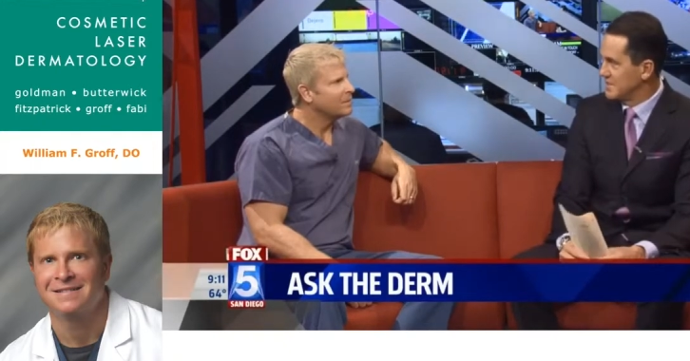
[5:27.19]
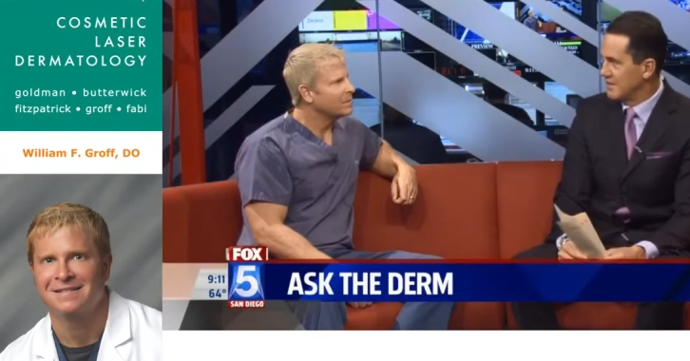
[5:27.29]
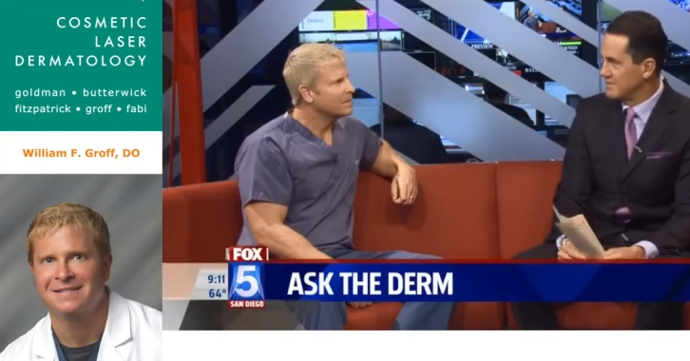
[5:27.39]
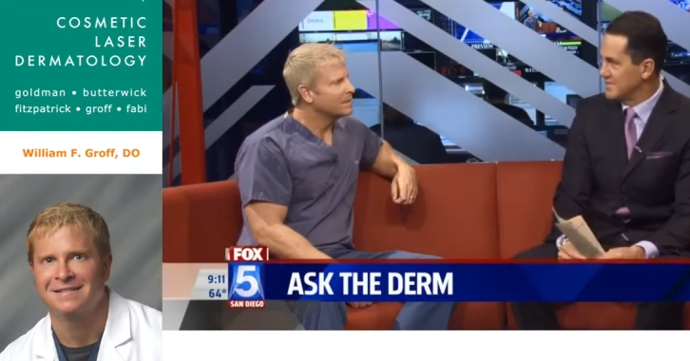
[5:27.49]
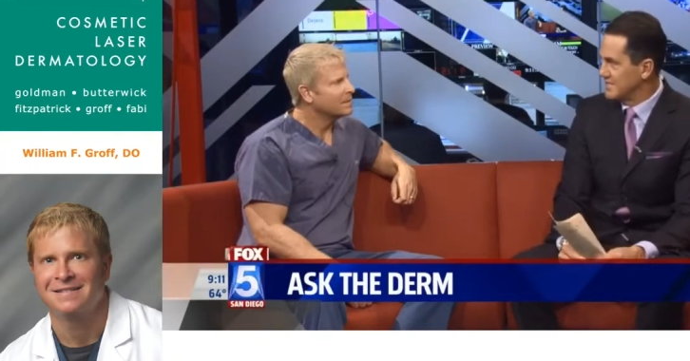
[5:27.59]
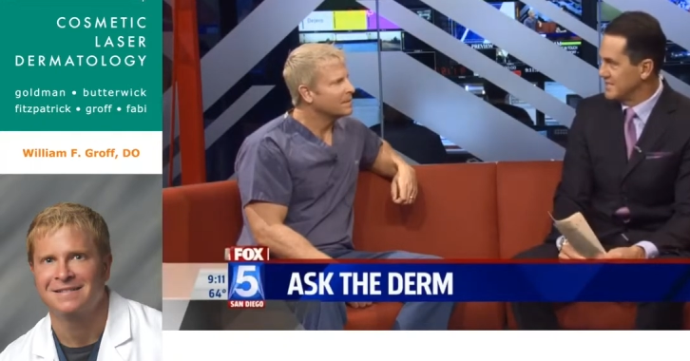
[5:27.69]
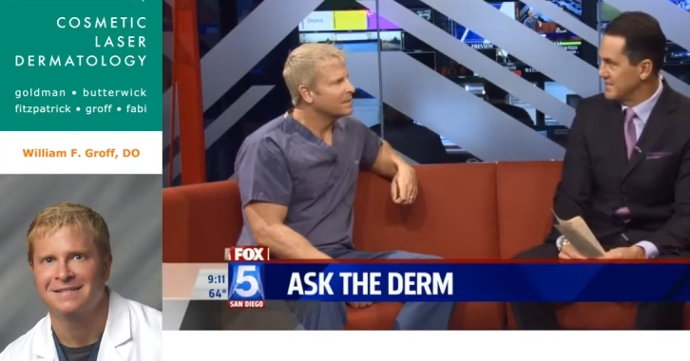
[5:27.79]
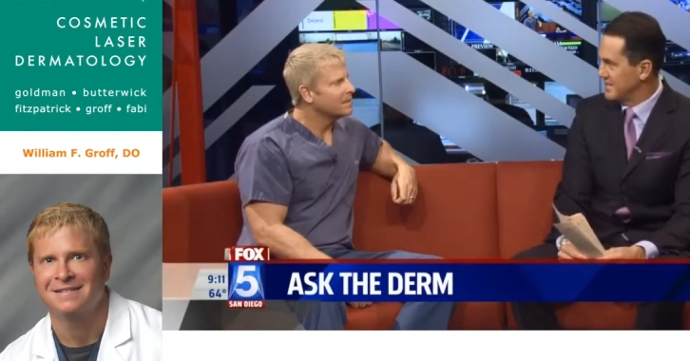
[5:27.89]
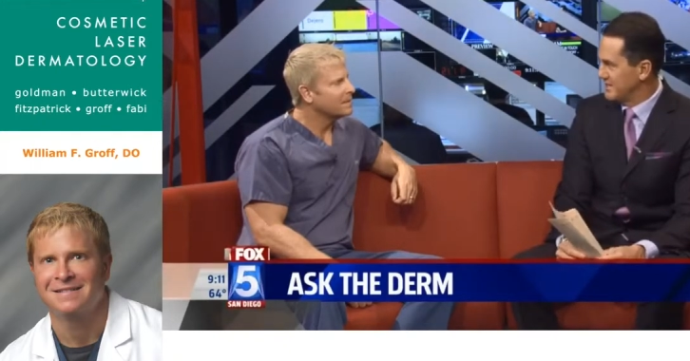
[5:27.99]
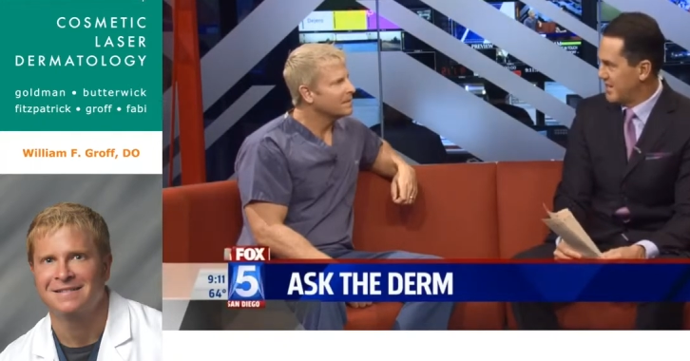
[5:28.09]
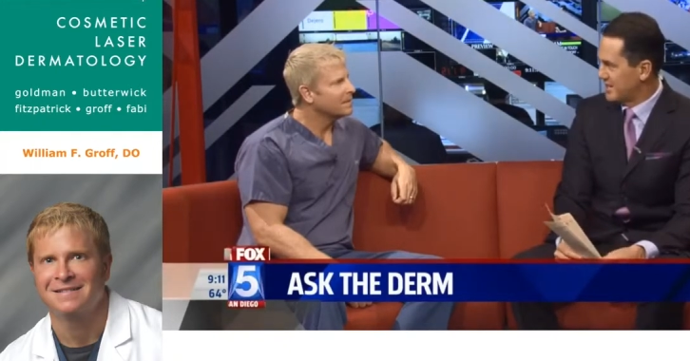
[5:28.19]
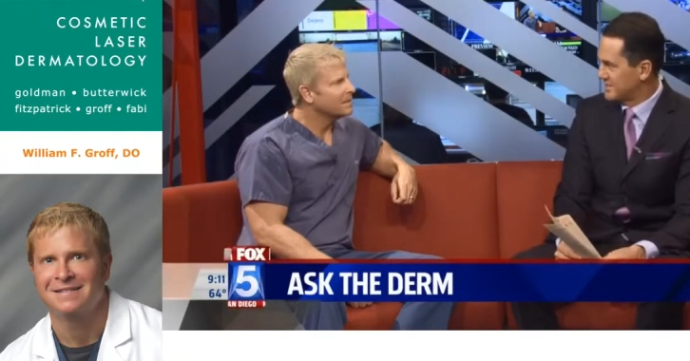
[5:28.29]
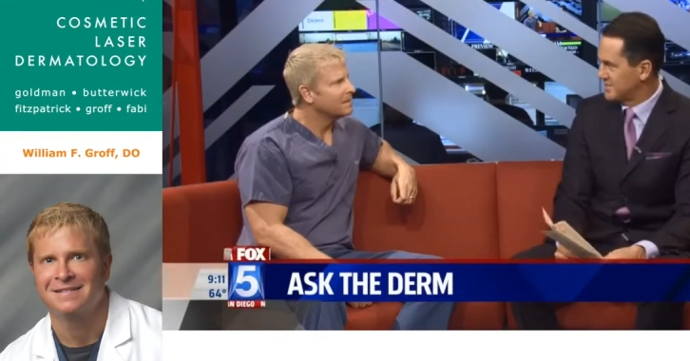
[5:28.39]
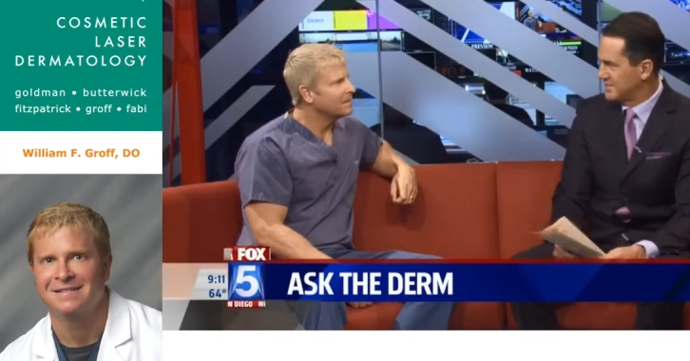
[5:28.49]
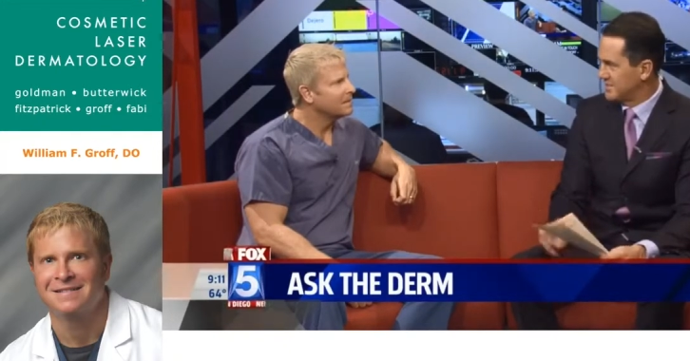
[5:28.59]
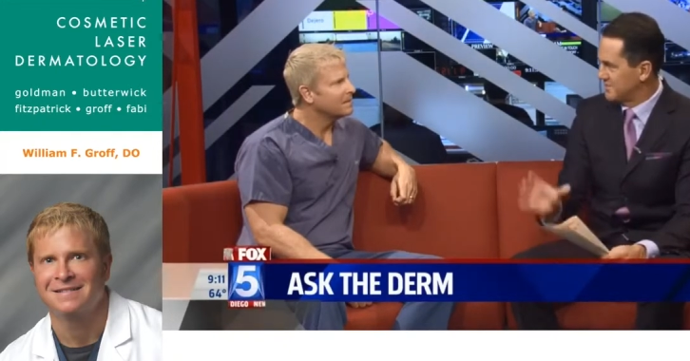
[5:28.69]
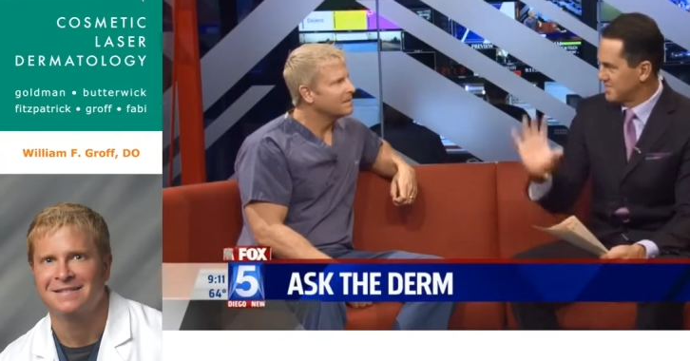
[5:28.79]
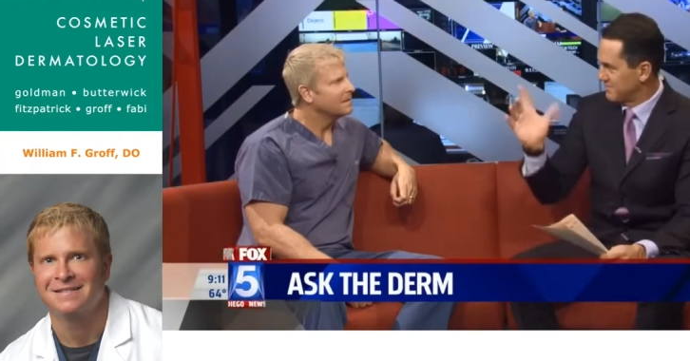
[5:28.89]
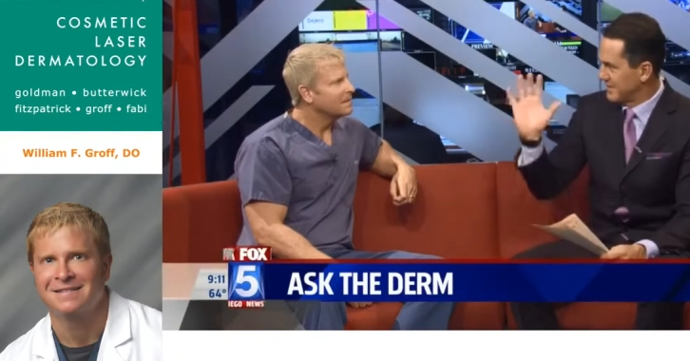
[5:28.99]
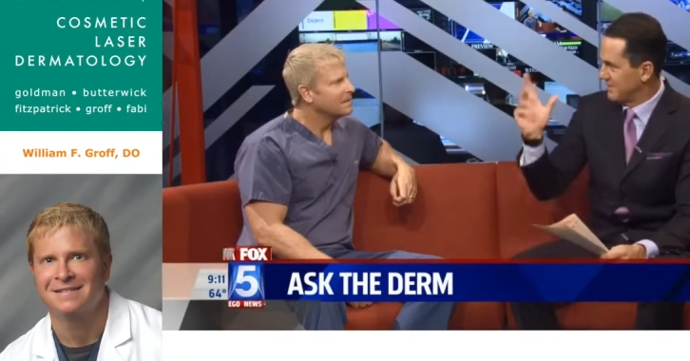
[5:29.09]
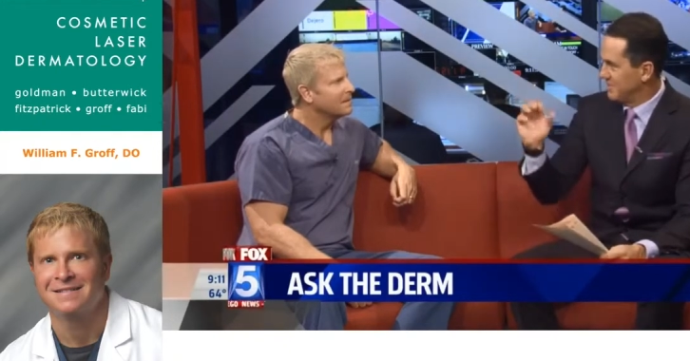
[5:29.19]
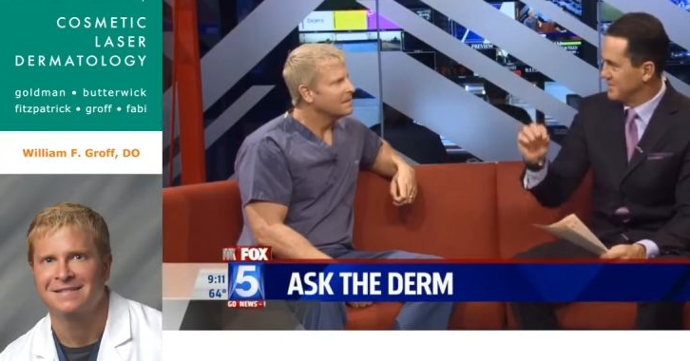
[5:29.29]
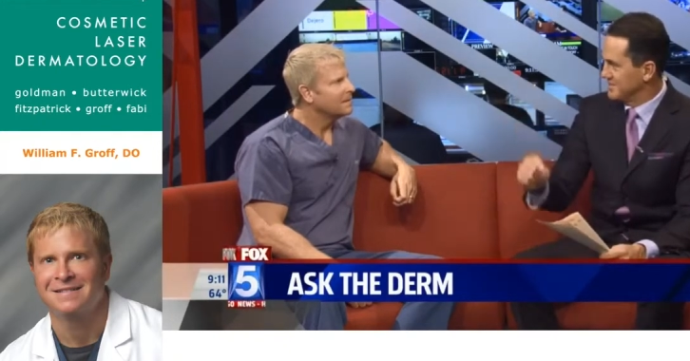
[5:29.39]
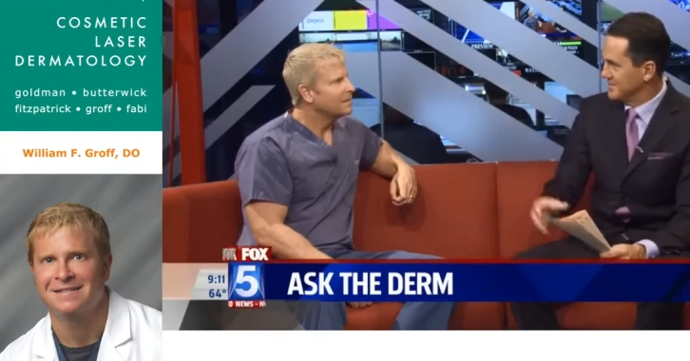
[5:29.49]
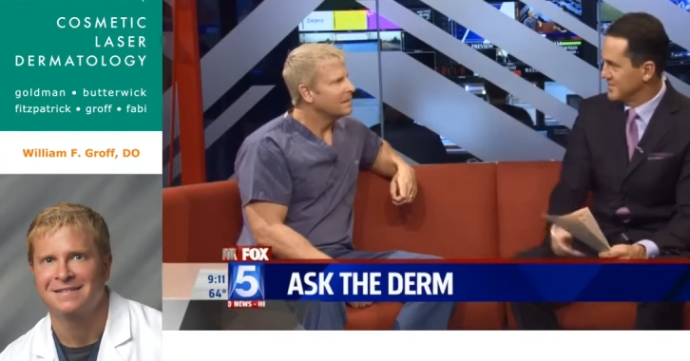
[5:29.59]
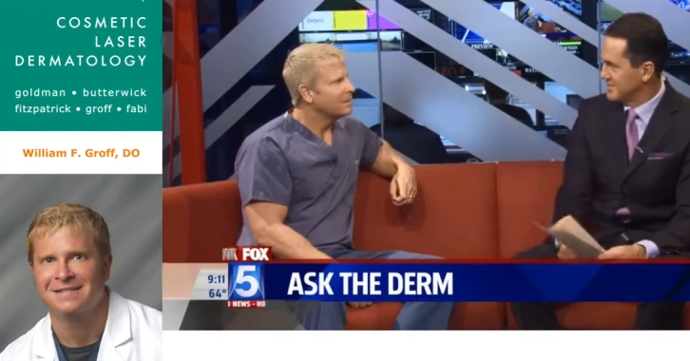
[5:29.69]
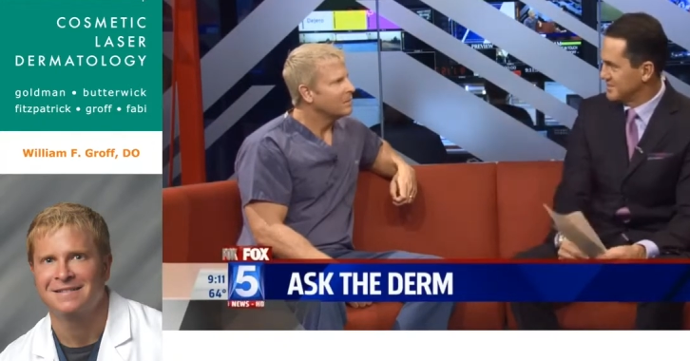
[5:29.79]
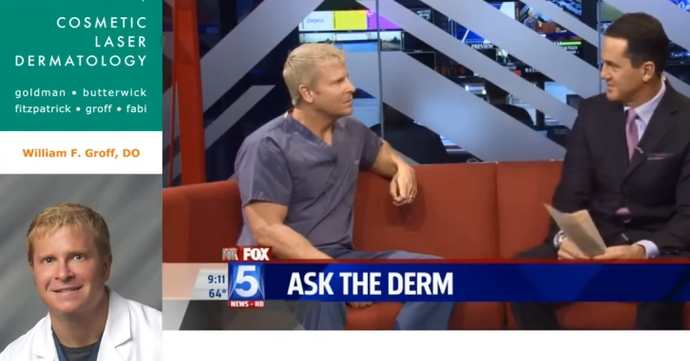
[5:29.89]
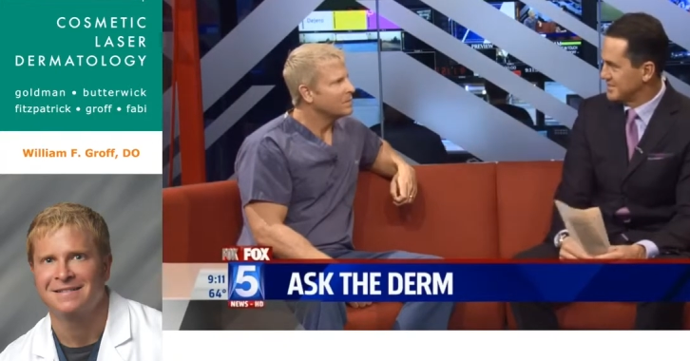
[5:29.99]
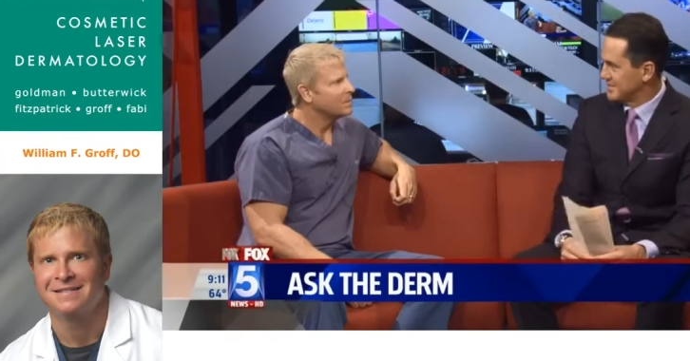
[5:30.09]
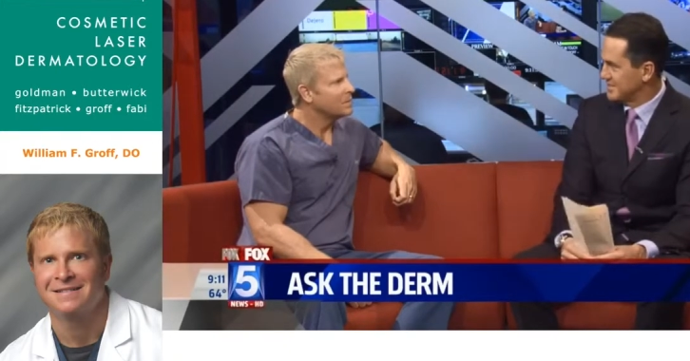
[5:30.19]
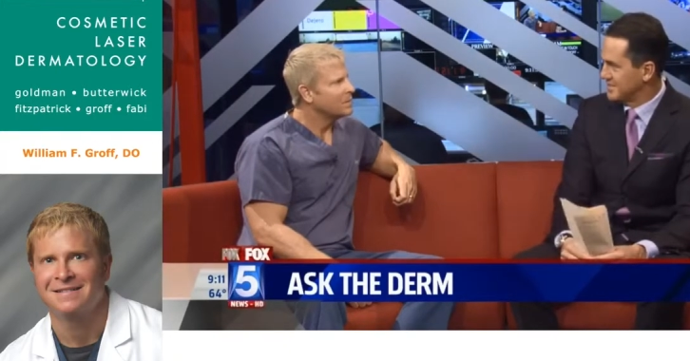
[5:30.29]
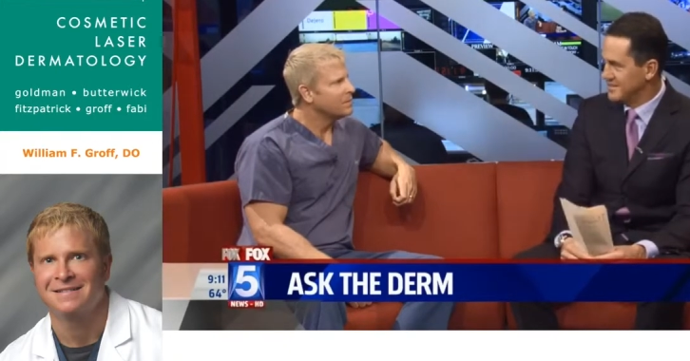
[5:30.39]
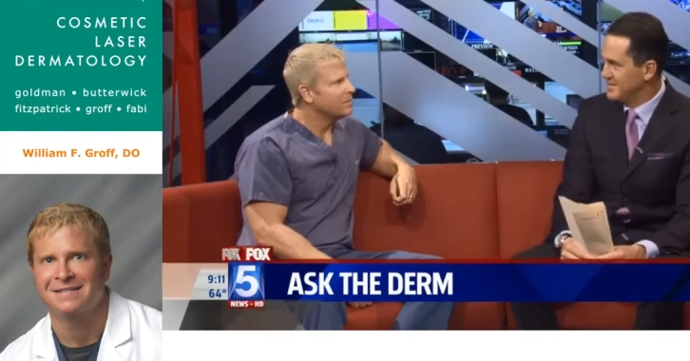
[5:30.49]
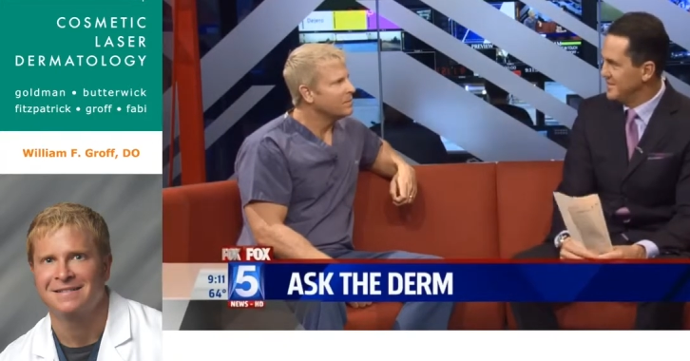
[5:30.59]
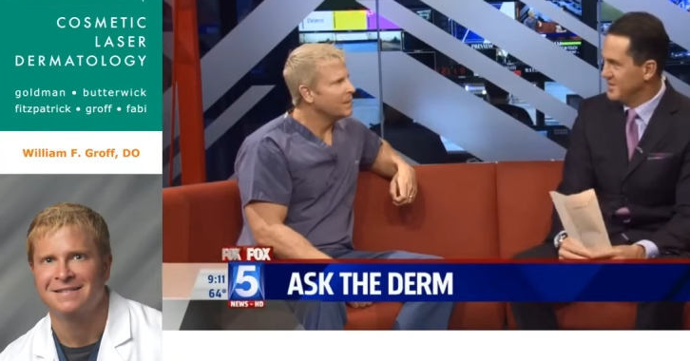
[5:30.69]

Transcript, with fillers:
Speaker 1: and that was it, and Oxy, whatever that was. Yeah, there wasn't much to do